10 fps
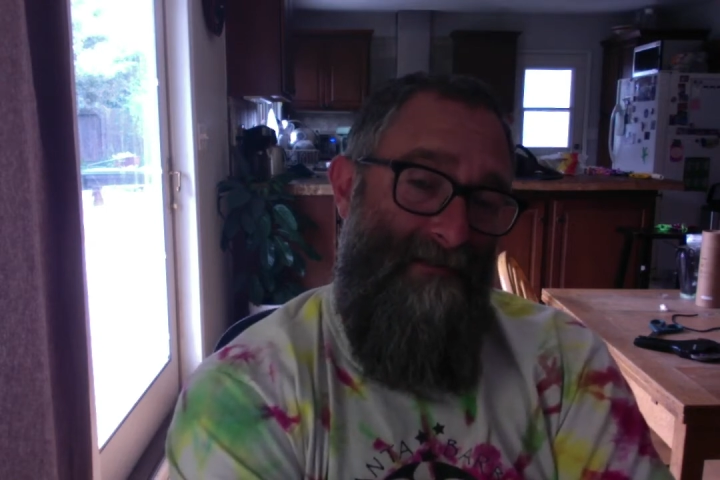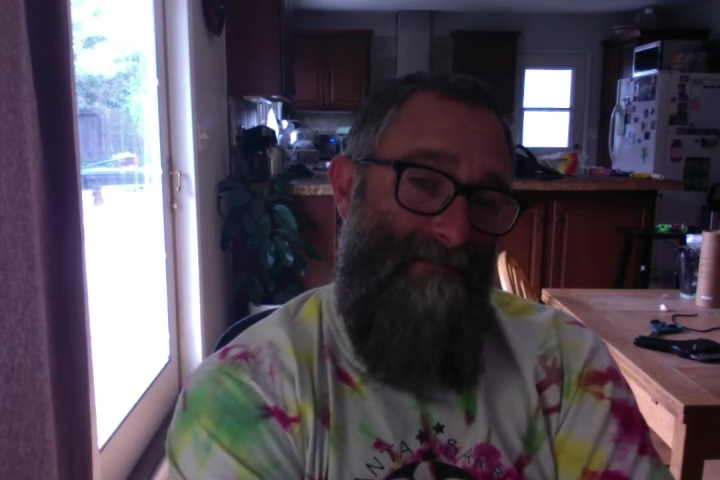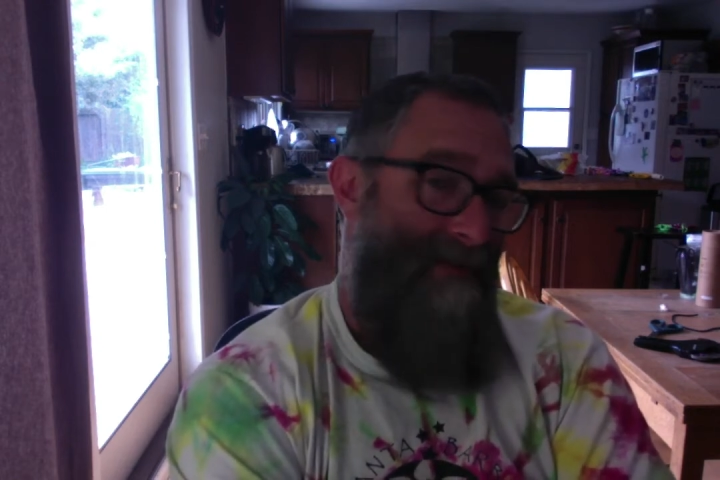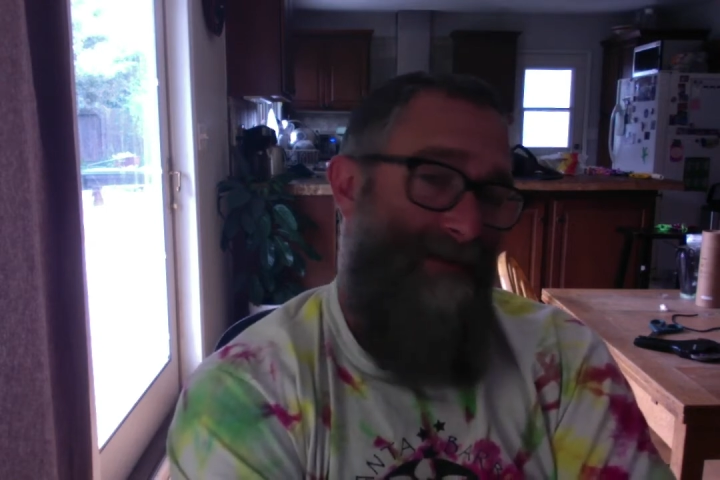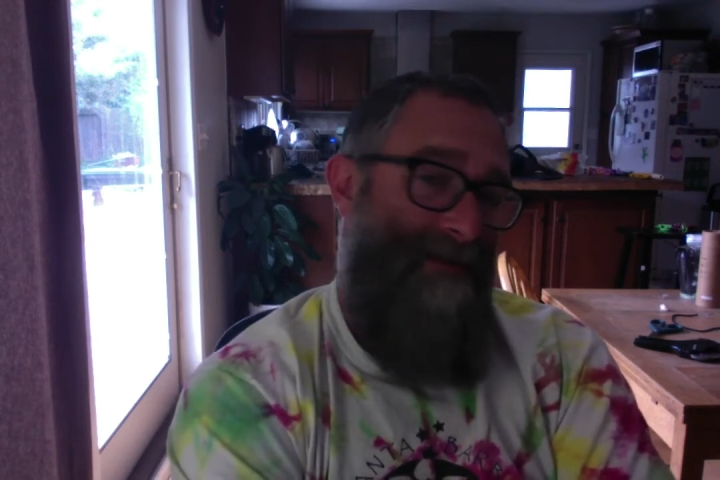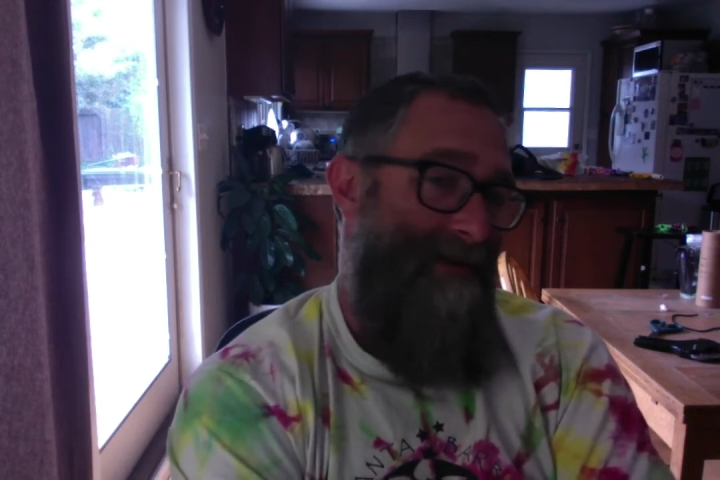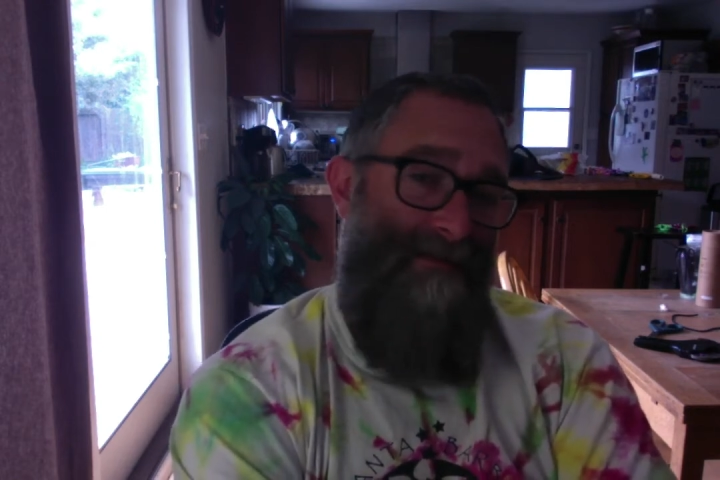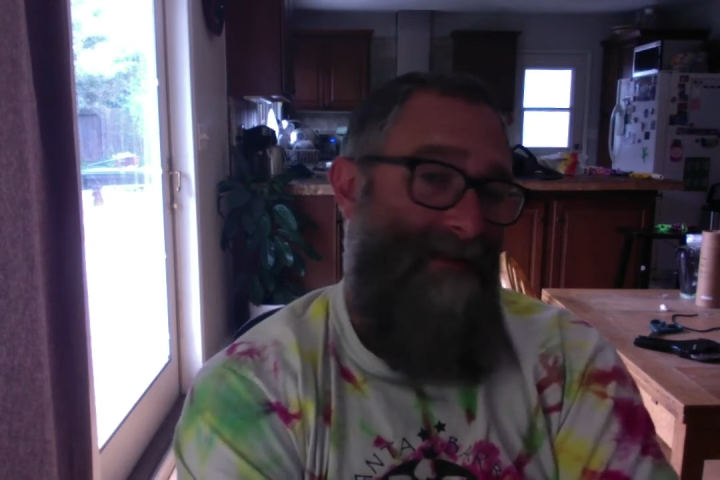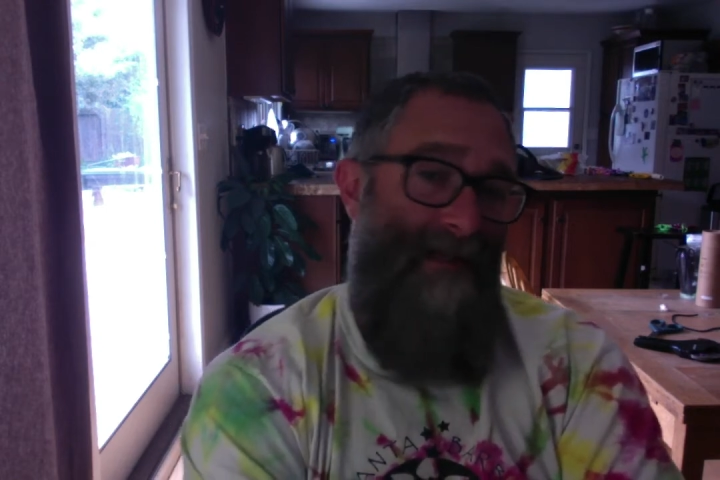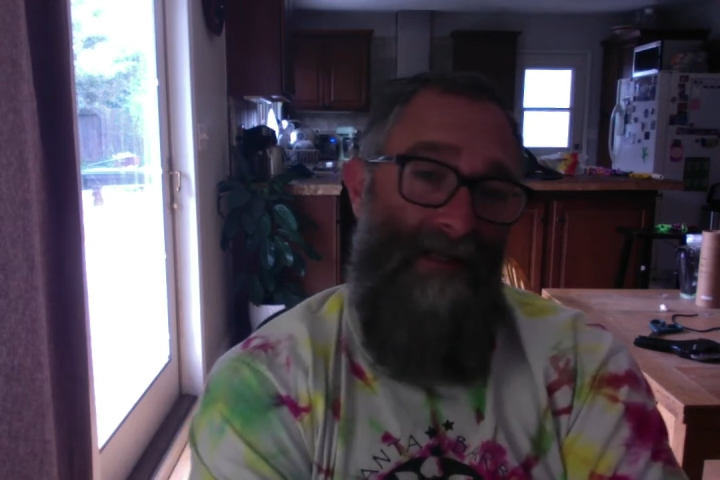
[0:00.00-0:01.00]
Most of the
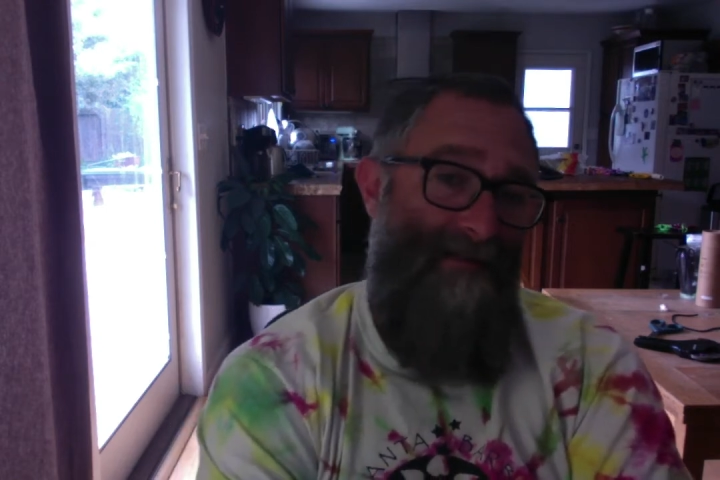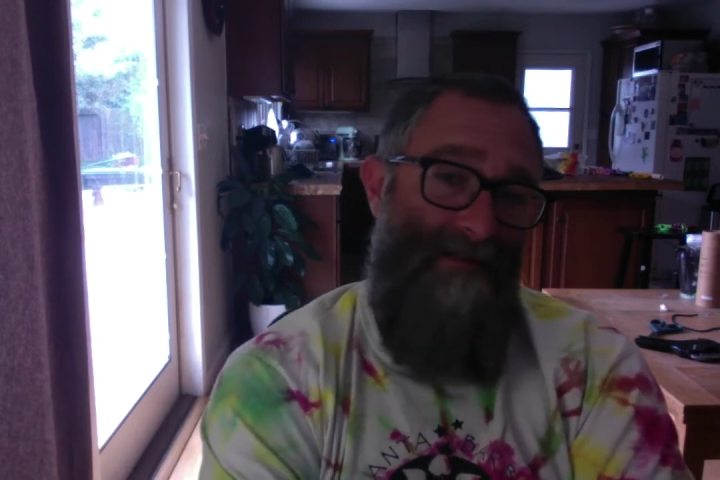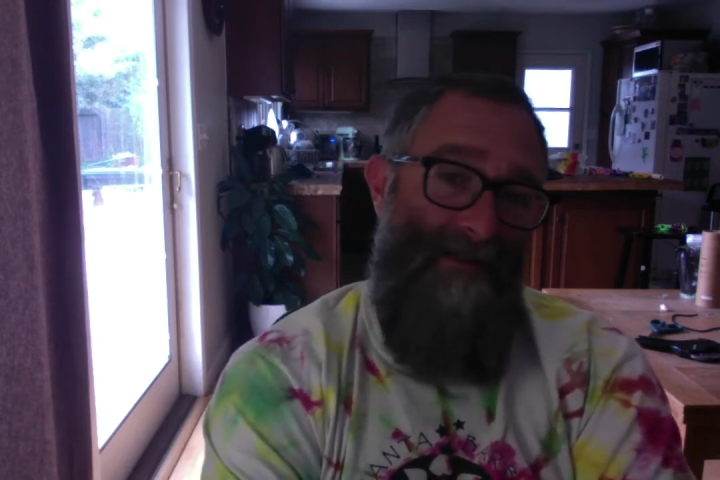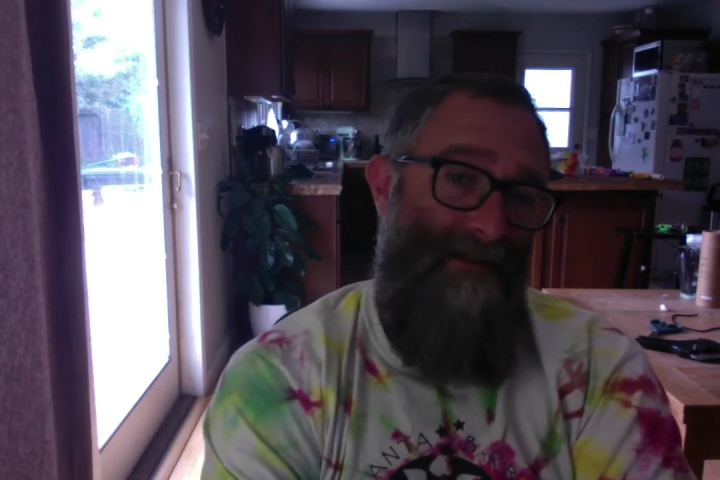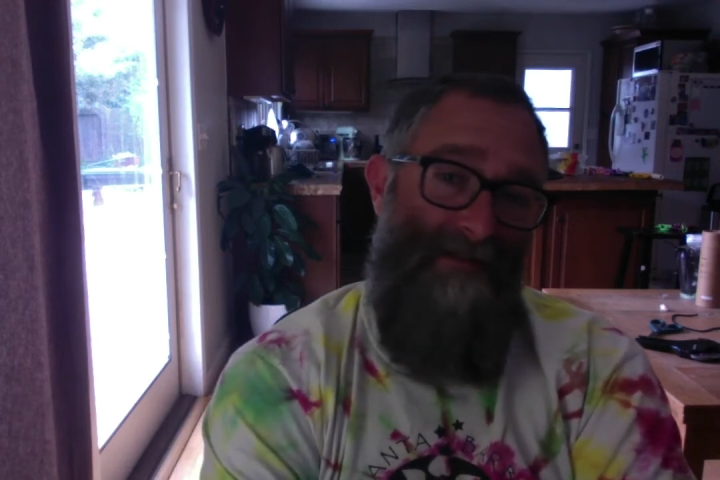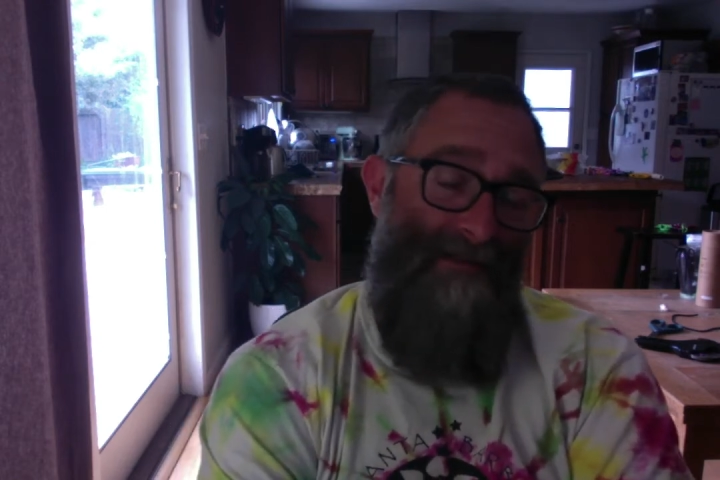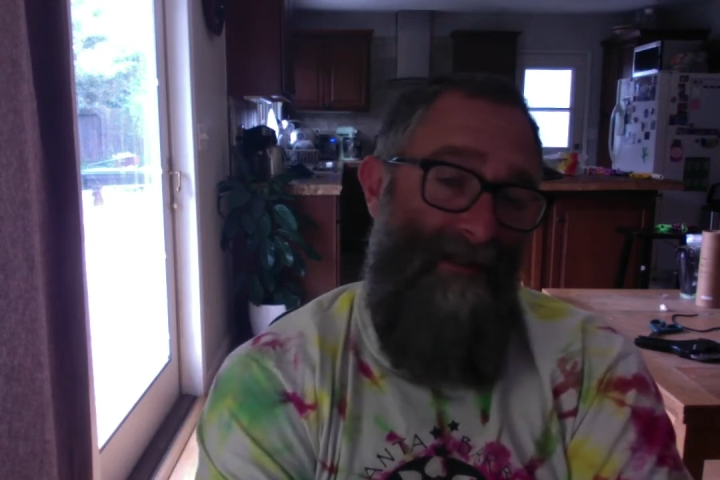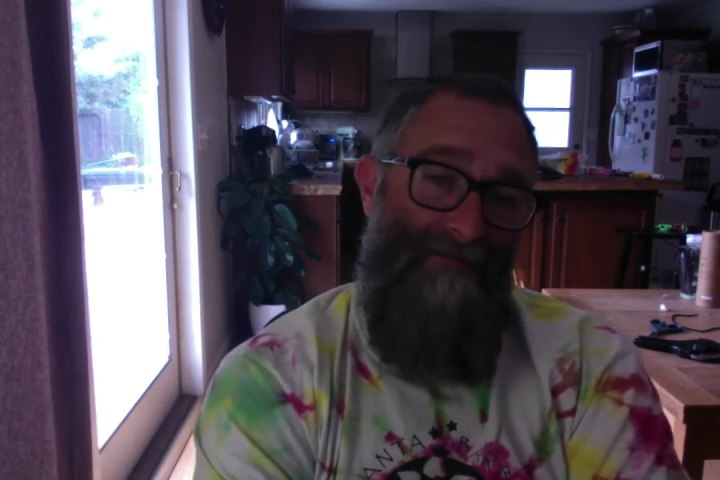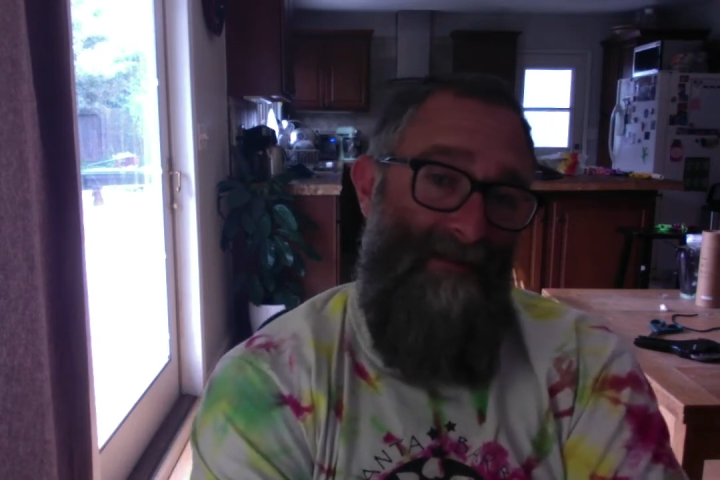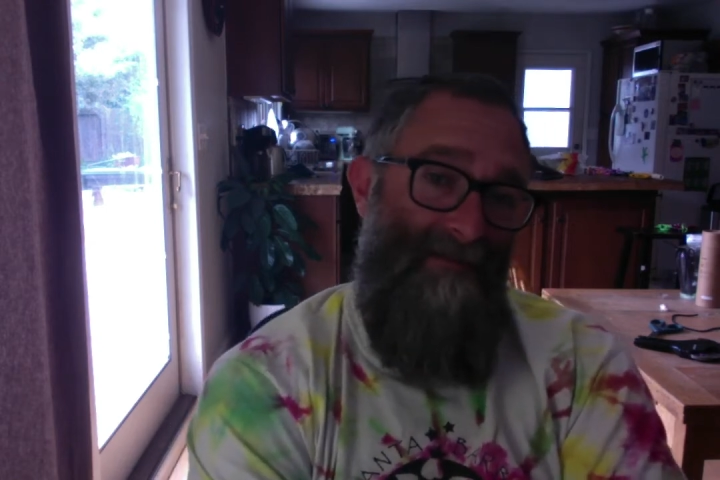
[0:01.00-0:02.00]
recycling, it's not really